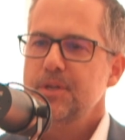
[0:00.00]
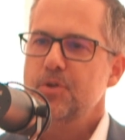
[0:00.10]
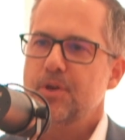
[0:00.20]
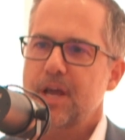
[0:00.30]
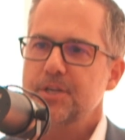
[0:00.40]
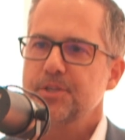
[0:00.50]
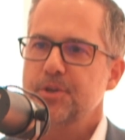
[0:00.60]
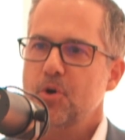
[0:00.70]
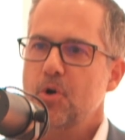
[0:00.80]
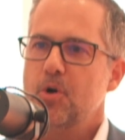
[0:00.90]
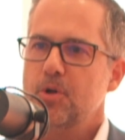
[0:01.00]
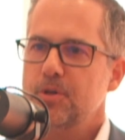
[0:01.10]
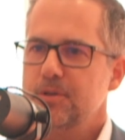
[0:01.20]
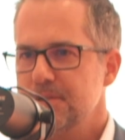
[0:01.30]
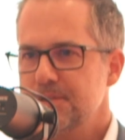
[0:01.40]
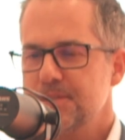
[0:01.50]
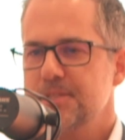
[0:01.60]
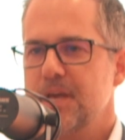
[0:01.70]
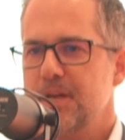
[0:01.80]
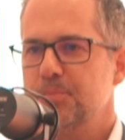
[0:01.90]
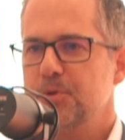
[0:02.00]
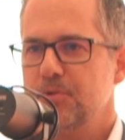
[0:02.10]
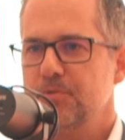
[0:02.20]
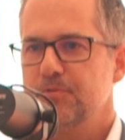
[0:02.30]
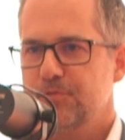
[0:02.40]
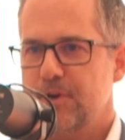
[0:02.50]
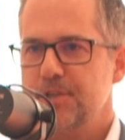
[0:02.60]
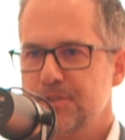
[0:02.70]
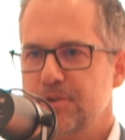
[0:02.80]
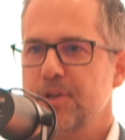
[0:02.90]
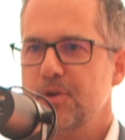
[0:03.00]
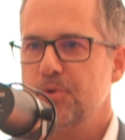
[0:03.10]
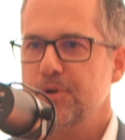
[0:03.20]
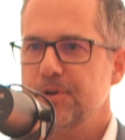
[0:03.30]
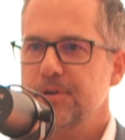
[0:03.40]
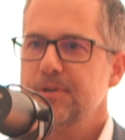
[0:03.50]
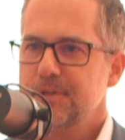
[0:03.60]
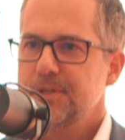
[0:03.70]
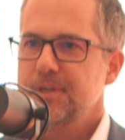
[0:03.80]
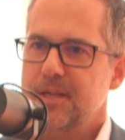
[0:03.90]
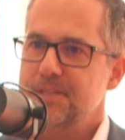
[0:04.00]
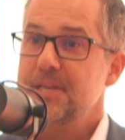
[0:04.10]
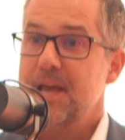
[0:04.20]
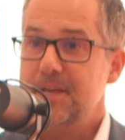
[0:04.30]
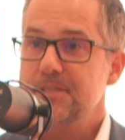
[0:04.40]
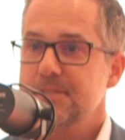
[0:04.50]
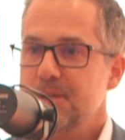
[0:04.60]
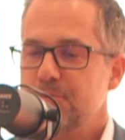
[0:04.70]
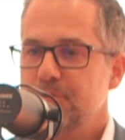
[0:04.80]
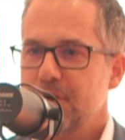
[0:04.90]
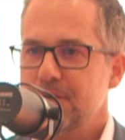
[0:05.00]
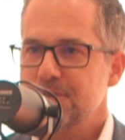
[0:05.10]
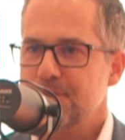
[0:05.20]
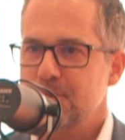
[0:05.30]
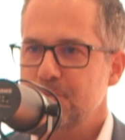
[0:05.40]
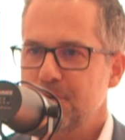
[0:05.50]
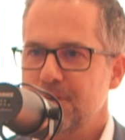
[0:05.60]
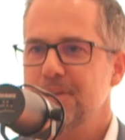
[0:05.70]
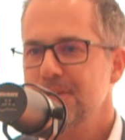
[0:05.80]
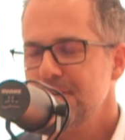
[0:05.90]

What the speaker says: you could actually haul sustainable, fresh drinking water in tanks and provide it to the community.